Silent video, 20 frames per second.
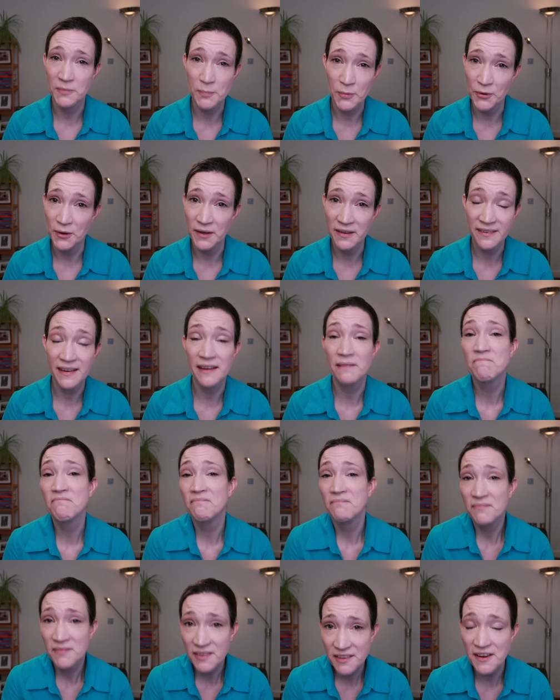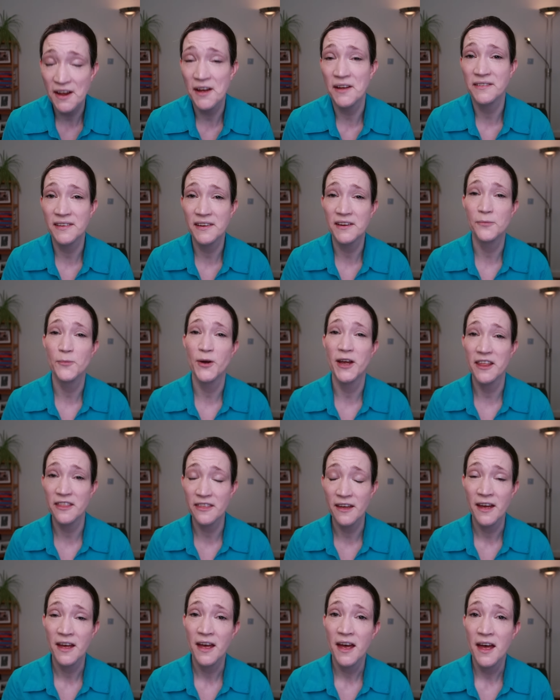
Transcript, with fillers: point, starting with